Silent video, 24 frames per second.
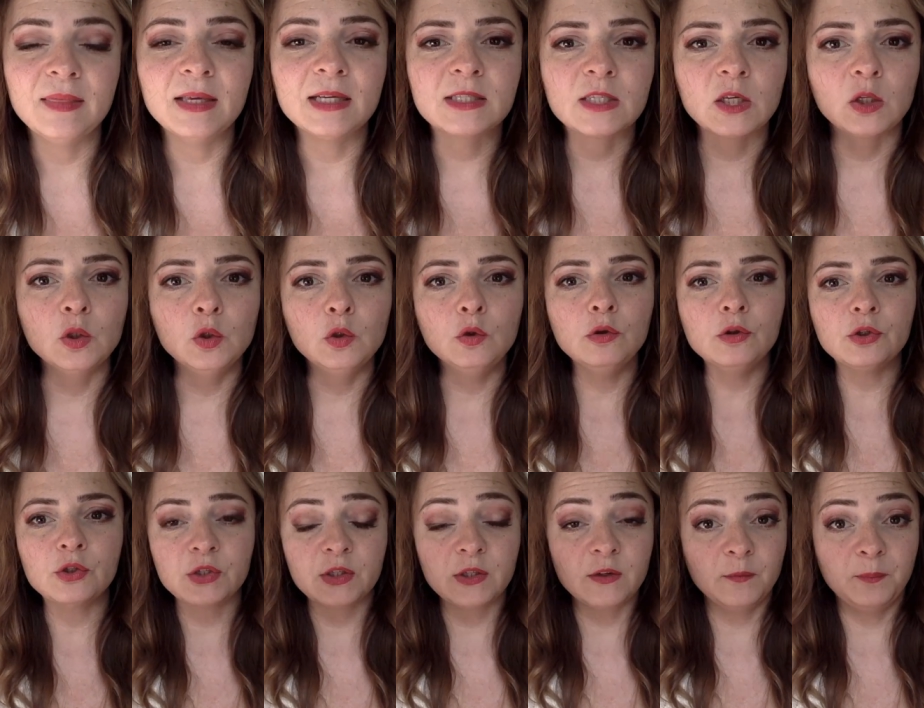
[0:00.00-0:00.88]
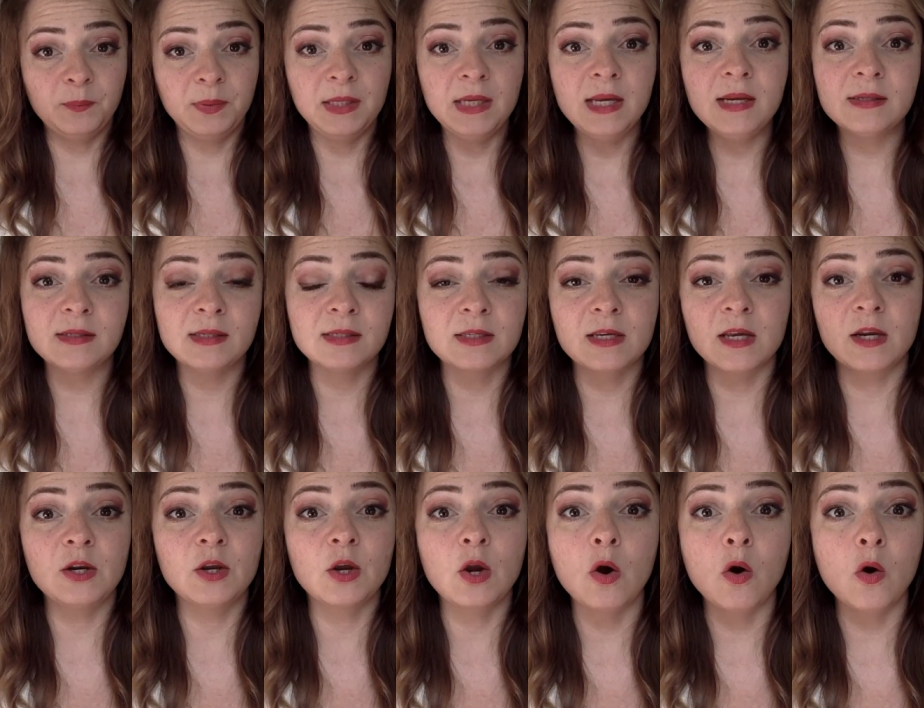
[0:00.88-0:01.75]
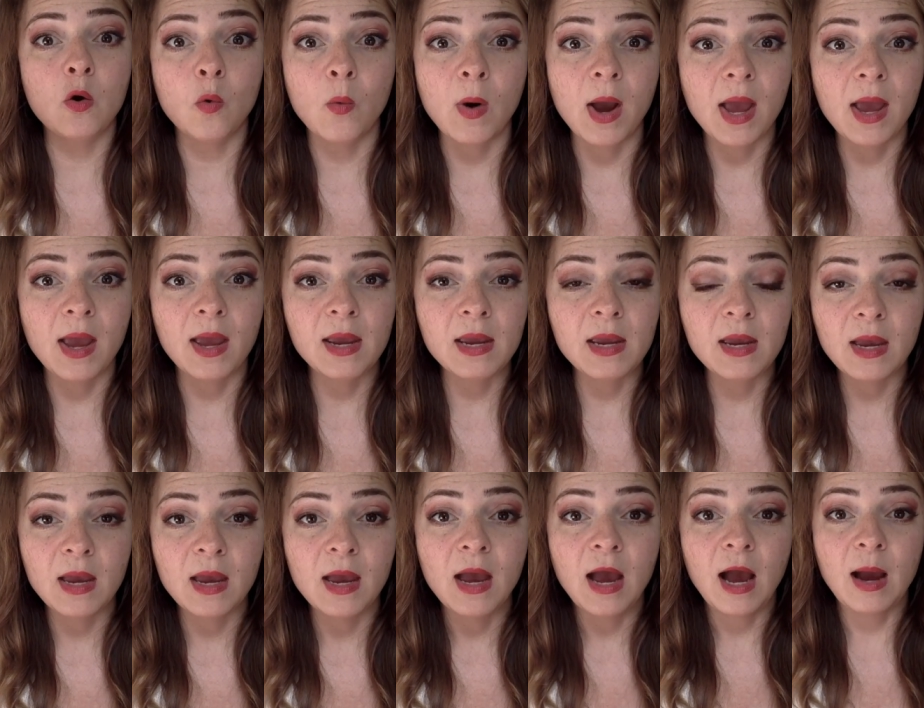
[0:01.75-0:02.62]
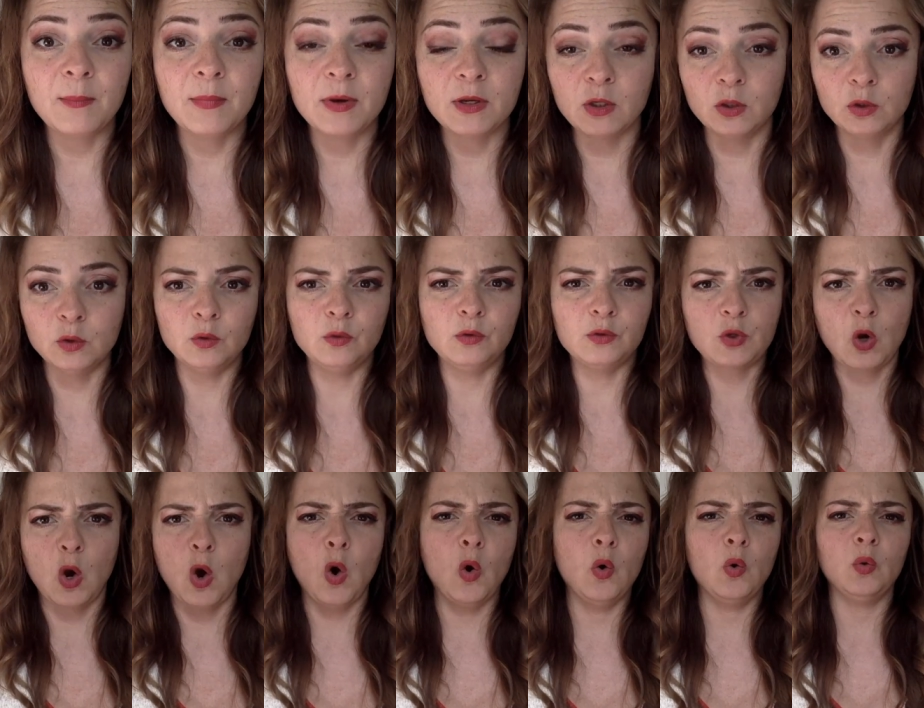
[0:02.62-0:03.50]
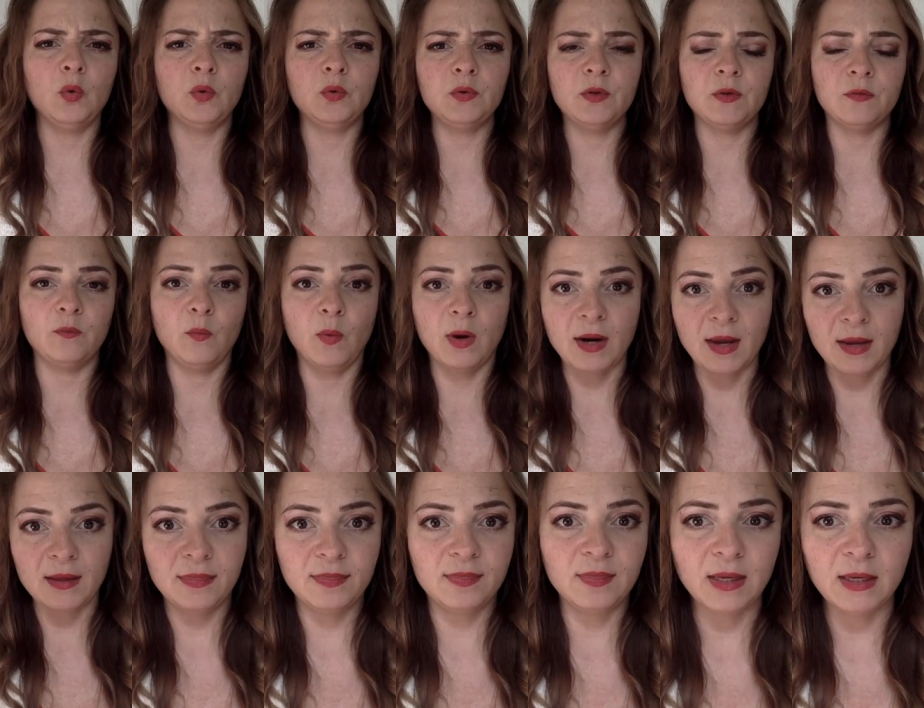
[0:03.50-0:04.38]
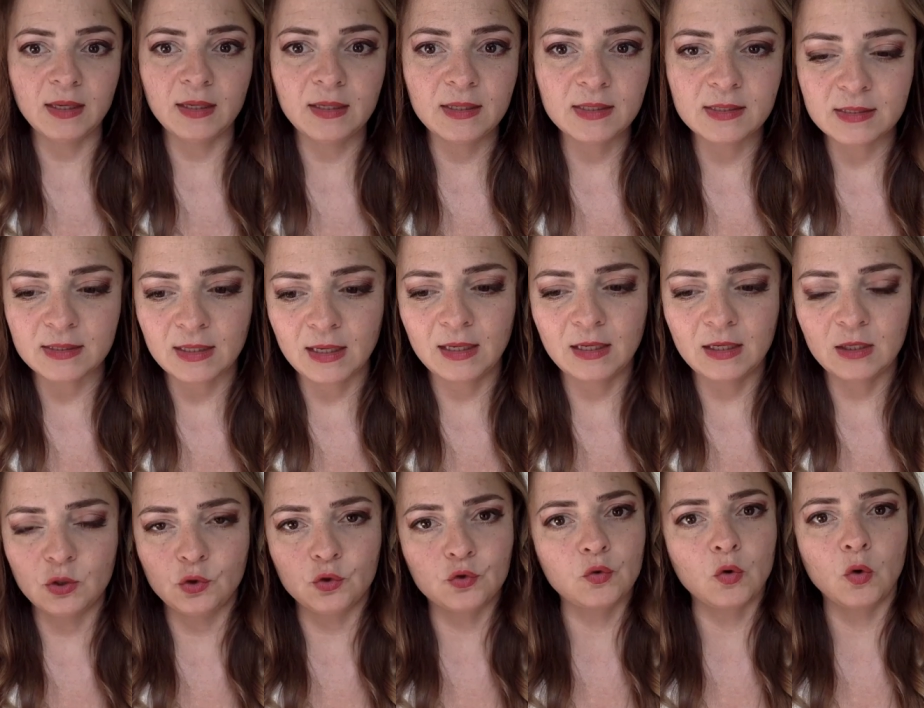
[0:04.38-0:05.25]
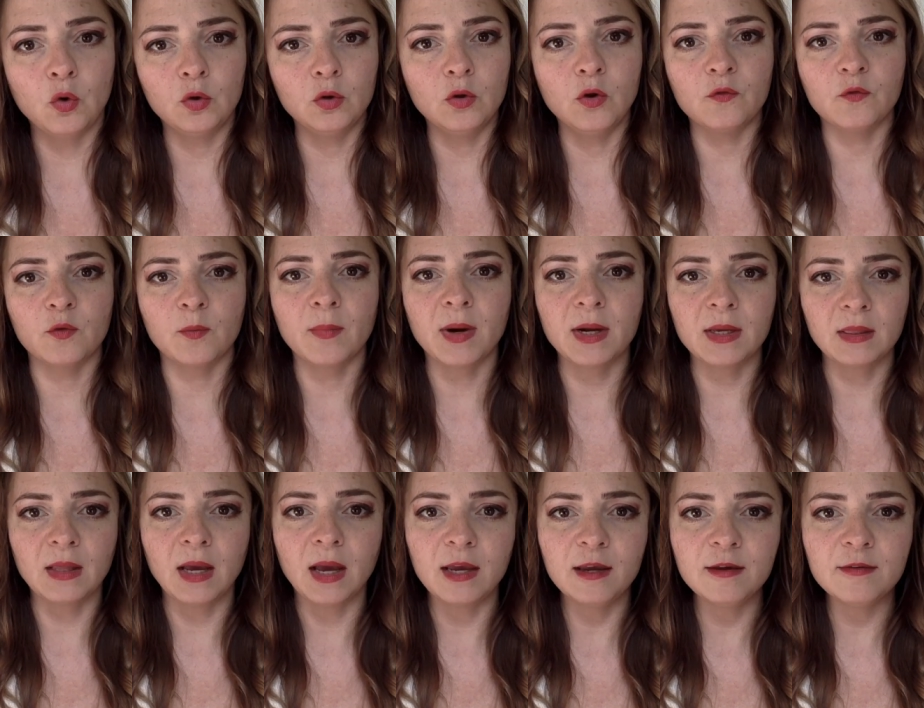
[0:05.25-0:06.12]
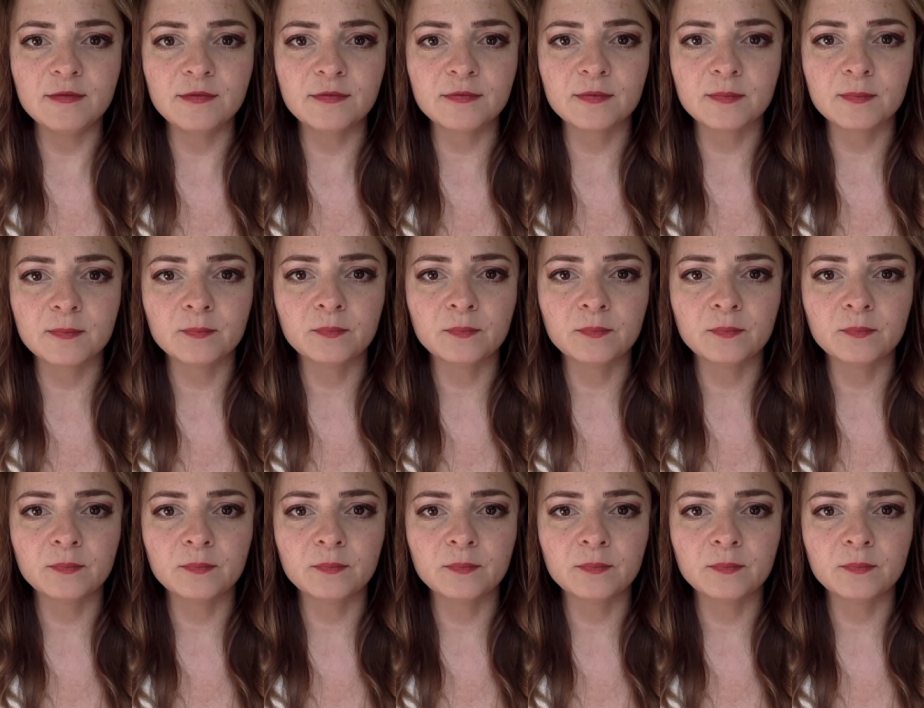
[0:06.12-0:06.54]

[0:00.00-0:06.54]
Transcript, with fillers: this illusion of peace is going to go away, I'm going to lose hold of what I think is like control over my life.